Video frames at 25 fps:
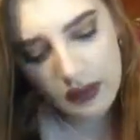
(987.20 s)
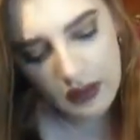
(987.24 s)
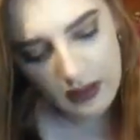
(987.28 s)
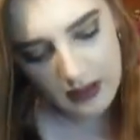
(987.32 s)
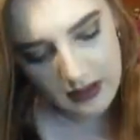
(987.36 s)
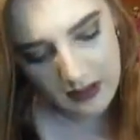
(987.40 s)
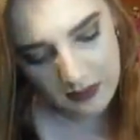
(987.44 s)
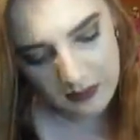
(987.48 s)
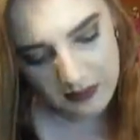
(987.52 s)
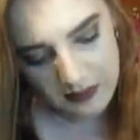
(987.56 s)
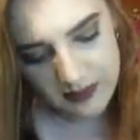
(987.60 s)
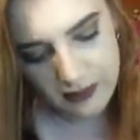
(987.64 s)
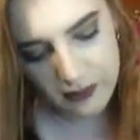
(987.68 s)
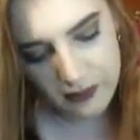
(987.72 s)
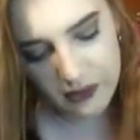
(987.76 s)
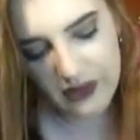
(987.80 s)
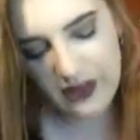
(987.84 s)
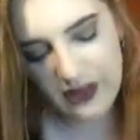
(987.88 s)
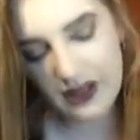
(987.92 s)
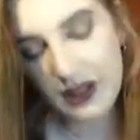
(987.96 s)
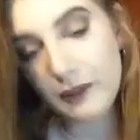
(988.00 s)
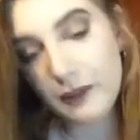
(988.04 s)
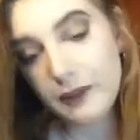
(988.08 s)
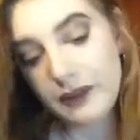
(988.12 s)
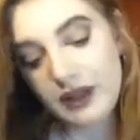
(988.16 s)
It's more
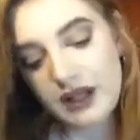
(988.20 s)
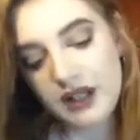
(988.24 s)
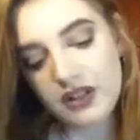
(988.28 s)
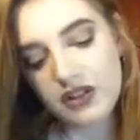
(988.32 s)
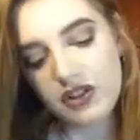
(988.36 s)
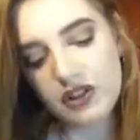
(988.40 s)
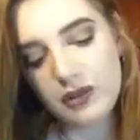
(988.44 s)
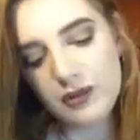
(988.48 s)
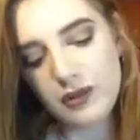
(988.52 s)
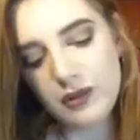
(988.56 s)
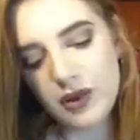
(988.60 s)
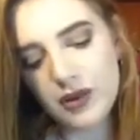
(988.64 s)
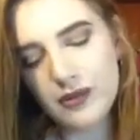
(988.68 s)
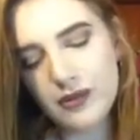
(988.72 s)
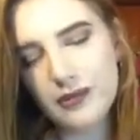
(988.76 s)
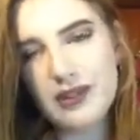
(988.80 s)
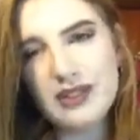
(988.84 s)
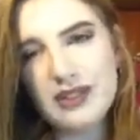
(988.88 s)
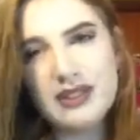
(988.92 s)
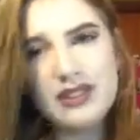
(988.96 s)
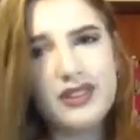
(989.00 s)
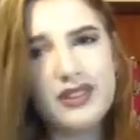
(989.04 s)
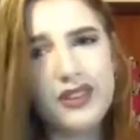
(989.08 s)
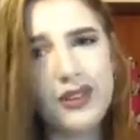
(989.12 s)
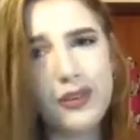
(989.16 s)
like a peachy brown,
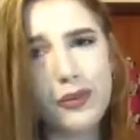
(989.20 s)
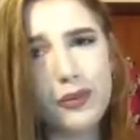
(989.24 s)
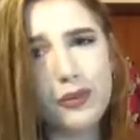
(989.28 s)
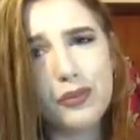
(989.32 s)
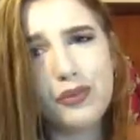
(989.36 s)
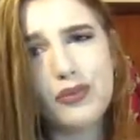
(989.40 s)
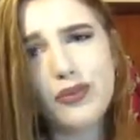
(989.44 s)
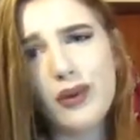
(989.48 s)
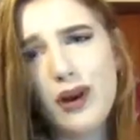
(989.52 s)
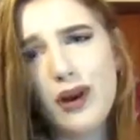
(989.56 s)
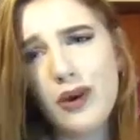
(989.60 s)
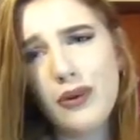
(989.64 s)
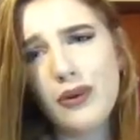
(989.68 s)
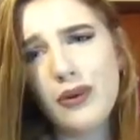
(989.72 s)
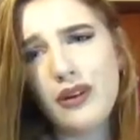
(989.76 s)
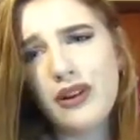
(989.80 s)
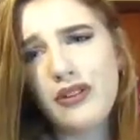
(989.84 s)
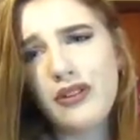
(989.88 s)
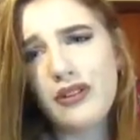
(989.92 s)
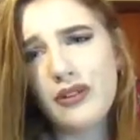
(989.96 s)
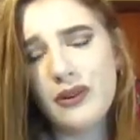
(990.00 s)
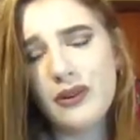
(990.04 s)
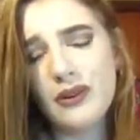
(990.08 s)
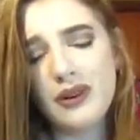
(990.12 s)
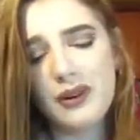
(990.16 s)
but still brown,
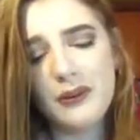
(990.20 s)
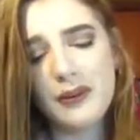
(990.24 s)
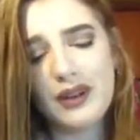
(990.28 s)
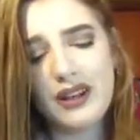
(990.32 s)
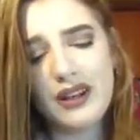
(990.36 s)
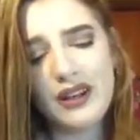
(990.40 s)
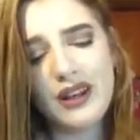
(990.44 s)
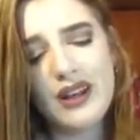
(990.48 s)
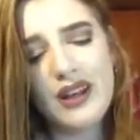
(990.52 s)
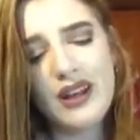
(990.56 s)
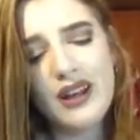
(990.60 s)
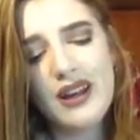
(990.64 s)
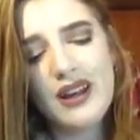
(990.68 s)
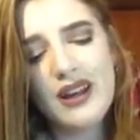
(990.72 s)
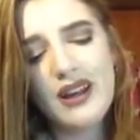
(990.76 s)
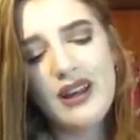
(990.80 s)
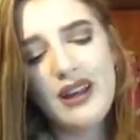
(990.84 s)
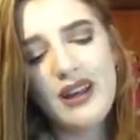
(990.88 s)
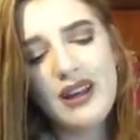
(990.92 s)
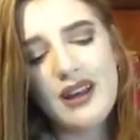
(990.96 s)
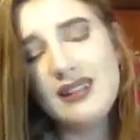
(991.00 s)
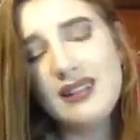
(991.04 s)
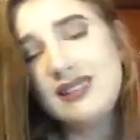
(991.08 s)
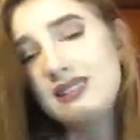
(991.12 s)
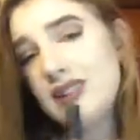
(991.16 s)
if you know what I mean.
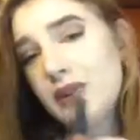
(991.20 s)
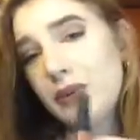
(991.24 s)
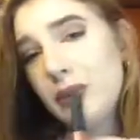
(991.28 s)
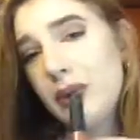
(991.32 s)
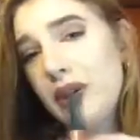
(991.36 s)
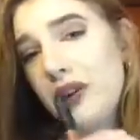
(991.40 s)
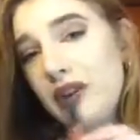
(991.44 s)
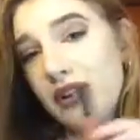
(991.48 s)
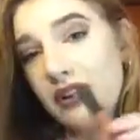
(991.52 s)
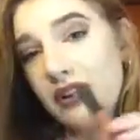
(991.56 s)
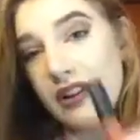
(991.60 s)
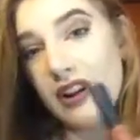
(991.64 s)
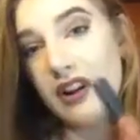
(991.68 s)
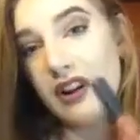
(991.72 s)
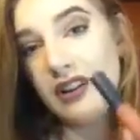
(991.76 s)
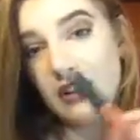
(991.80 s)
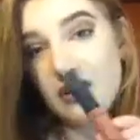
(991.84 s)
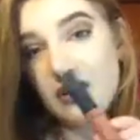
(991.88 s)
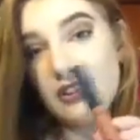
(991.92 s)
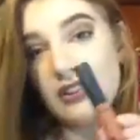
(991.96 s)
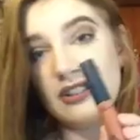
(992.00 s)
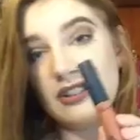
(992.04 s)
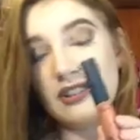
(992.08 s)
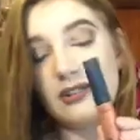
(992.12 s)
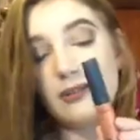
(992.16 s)
It's a weird
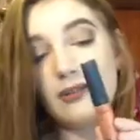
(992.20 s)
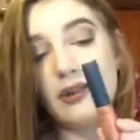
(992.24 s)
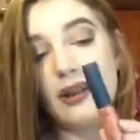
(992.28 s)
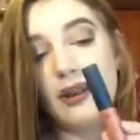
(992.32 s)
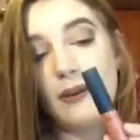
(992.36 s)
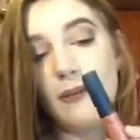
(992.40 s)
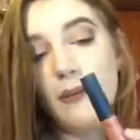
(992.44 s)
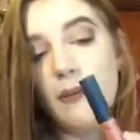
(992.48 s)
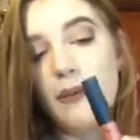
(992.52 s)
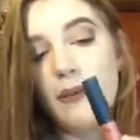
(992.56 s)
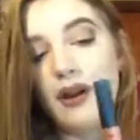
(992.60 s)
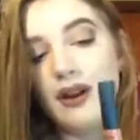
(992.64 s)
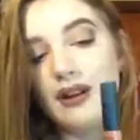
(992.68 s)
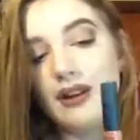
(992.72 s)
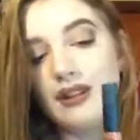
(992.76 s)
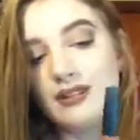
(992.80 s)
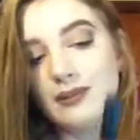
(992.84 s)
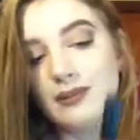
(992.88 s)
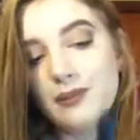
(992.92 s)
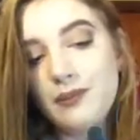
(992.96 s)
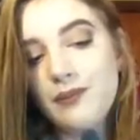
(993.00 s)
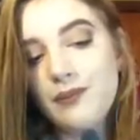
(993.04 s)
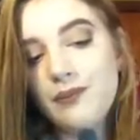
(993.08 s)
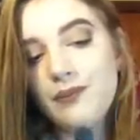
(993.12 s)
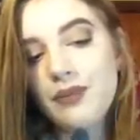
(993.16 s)
colour to explain, but
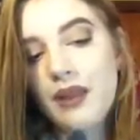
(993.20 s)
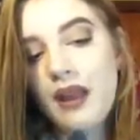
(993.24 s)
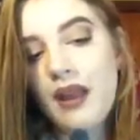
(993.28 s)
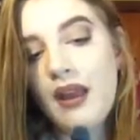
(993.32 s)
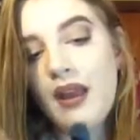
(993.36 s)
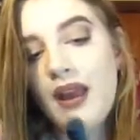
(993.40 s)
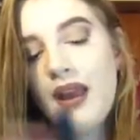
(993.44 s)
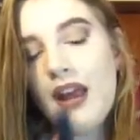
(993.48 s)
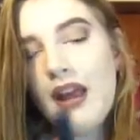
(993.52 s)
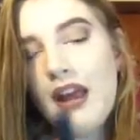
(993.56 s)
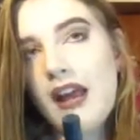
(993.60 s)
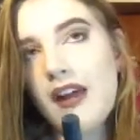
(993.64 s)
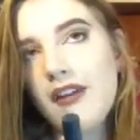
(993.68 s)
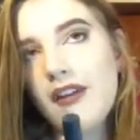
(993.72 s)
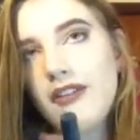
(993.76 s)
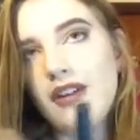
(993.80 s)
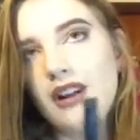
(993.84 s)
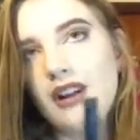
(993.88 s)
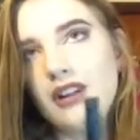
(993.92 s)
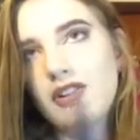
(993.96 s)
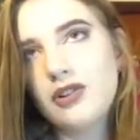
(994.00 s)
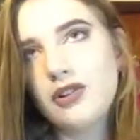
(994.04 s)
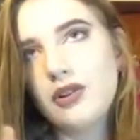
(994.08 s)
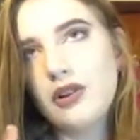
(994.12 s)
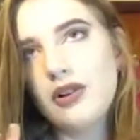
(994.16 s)
it's, if
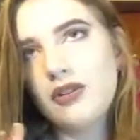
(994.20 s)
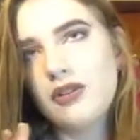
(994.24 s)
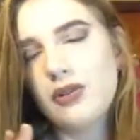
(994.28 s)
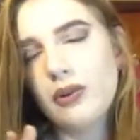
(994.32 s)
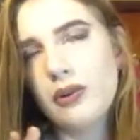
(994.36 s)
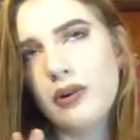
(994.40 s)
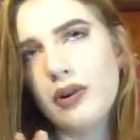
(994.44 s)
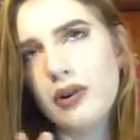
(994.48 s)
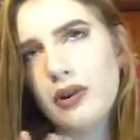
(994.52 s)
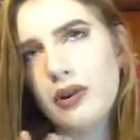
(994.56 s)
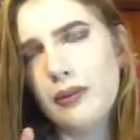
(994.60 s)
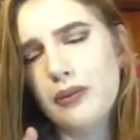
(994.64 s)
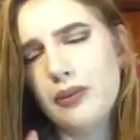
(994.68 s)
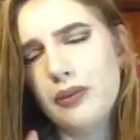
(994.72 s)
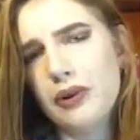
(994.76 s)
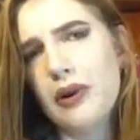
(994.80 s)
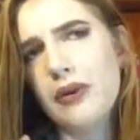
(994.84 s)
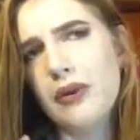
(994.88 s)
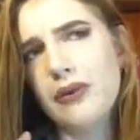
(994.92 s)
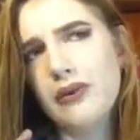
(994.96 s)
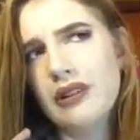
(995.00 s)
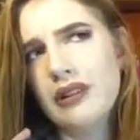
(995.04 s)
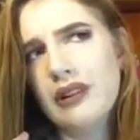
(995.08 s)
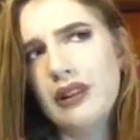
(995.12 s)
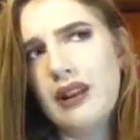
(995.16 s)
I do have to wear a
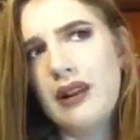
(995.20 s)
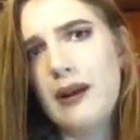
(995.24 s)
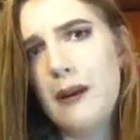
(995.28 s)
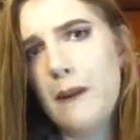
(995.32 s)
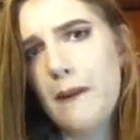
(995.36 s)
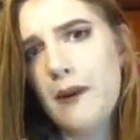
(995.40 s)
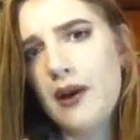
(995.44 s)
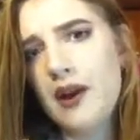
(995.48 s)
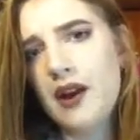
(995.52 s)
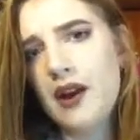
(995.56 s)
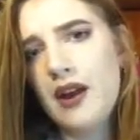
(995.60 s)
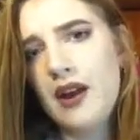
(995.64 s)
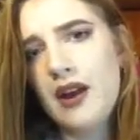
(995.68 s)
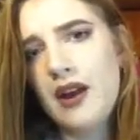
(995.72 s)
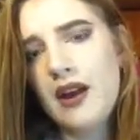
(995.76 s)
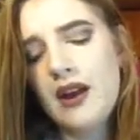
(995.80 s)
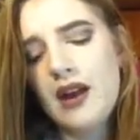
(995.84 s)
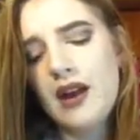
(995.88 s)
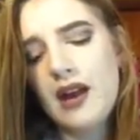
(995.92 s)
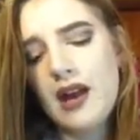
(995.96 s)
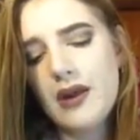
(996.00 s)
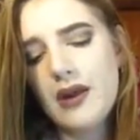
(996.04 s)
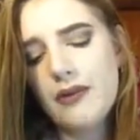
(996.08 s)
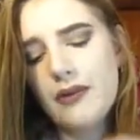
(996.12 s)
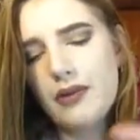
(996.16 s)
brown lip,
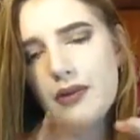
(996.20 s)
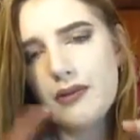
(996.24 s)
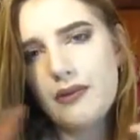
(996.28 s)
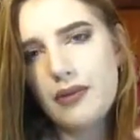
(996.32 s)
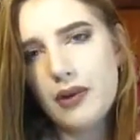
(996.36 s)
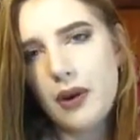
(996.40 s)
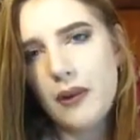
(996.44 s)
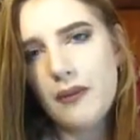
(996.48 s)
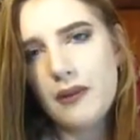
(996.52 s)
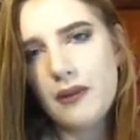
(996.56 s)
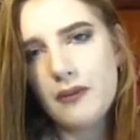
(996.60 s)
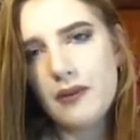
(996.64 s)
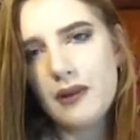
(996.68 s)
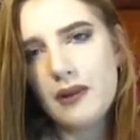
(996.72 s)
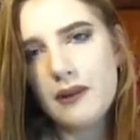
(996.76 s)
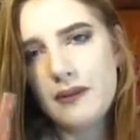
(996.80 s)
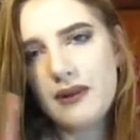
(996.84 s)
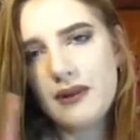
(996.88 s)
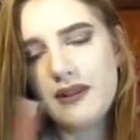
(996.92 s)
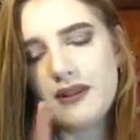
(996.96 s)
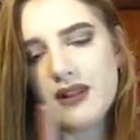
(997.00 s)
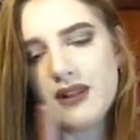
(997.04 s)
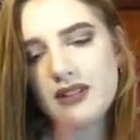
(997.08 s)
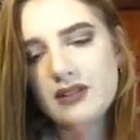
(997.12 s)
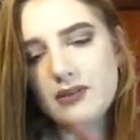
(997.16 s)
it would probably
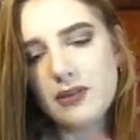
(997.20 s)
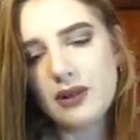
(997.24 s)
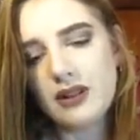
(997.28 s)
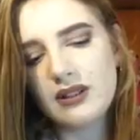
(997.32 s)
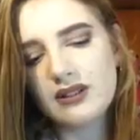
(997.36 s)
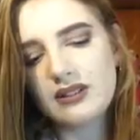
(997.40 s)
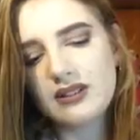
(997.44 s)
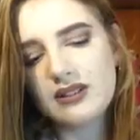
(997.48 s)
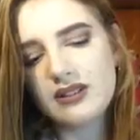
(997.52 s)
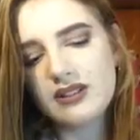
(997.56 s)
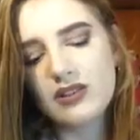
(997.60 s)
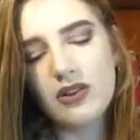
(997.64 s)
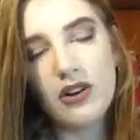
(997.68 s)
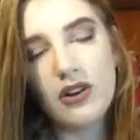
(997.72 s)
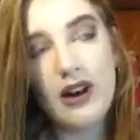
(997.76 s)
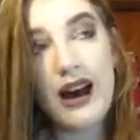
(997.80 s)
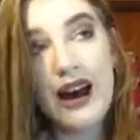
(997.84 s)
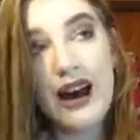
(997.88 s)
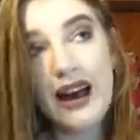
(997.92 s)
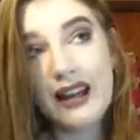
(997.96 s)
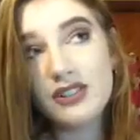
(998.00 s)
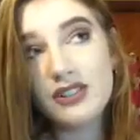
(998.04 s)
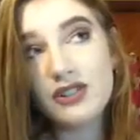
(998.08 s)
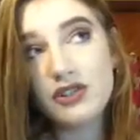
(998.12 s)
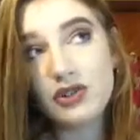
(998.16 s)
be this one, because it's not
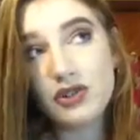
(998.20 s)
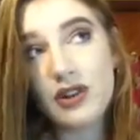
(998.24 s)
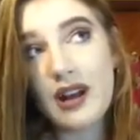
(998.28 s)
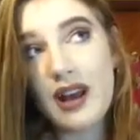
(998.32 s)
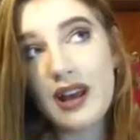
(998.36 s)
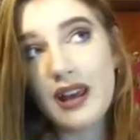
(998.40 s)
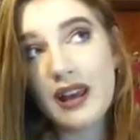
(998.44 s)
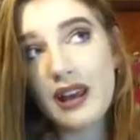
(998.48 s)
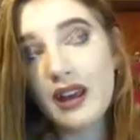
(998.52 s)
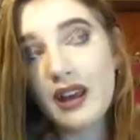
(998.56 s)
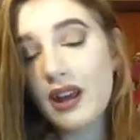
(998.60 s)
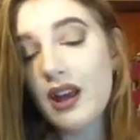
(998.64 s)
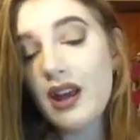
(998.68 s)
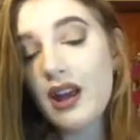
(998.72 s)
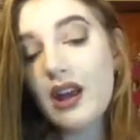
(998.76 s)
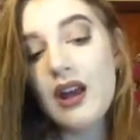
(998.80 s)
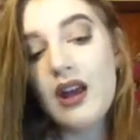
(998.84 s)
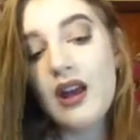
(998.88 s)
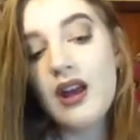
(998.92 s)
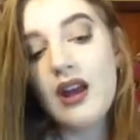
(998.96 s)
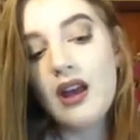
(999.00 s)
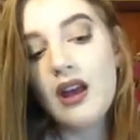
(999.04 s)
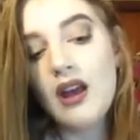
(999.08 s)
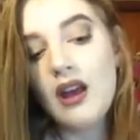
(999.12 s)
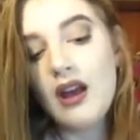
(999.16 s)
as drying,
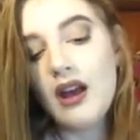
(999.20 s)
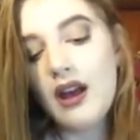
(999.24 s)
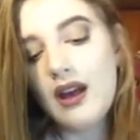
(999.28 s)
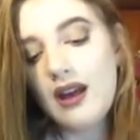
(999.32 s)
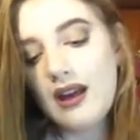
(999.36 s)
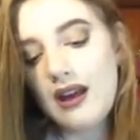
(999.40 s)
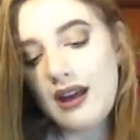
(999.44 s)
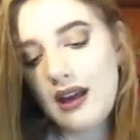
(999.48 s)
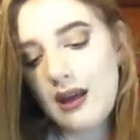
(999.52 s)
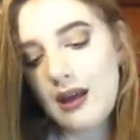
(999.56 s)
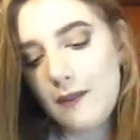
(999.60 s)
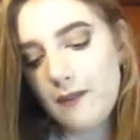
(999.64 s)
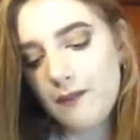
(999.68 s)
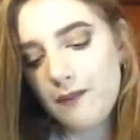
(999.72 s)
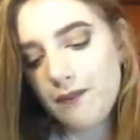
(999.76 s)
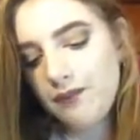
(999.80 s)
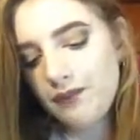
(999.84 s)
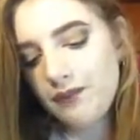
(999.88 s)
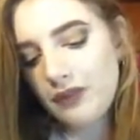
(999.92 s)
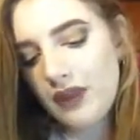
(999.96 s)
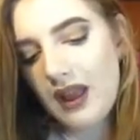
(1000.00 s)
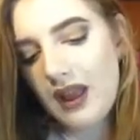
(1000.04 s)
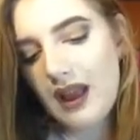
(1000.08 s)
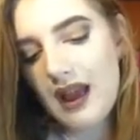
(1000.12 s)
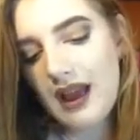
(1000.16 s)
and
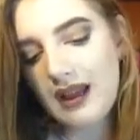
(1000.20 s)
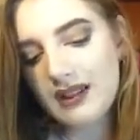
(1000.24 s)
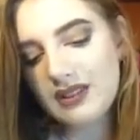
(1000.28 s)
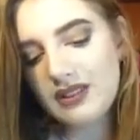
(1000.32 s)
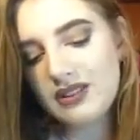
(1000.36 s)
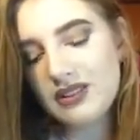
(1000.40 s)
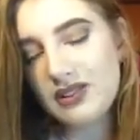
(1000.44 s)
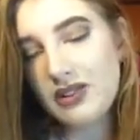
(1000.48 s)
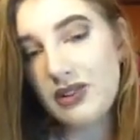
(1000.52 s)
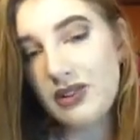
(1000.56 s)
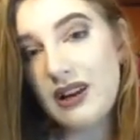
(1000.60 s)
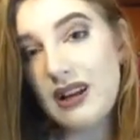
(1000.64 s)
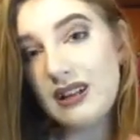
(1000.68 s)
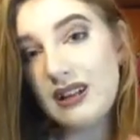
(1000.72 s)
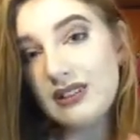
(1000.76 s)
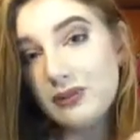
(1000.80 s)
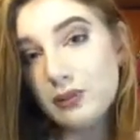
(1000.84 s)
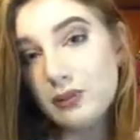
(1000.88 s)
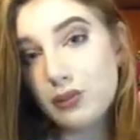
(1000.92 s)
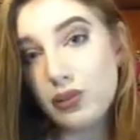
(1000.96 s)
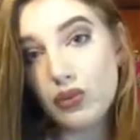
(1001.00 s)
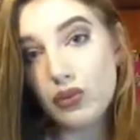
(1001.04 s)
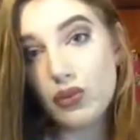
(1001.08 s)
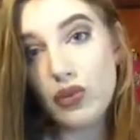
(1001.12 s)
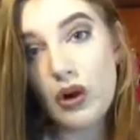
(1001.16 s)
it's not as
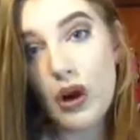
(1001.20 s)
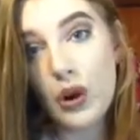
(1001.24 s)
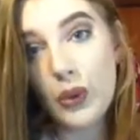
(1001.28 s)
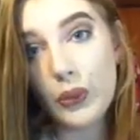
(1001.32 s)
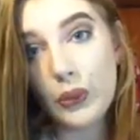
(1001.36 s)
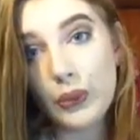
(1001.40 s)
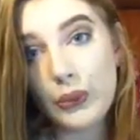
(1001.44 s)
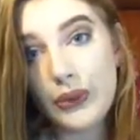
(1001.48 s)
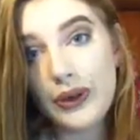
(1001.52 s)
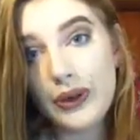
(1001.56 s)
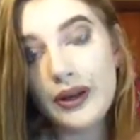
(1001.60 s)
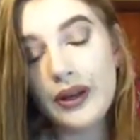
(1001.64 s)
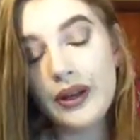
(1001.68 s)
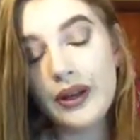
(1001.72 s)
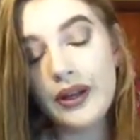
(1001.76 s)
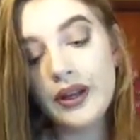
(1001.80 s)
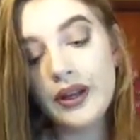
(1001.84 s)
brown.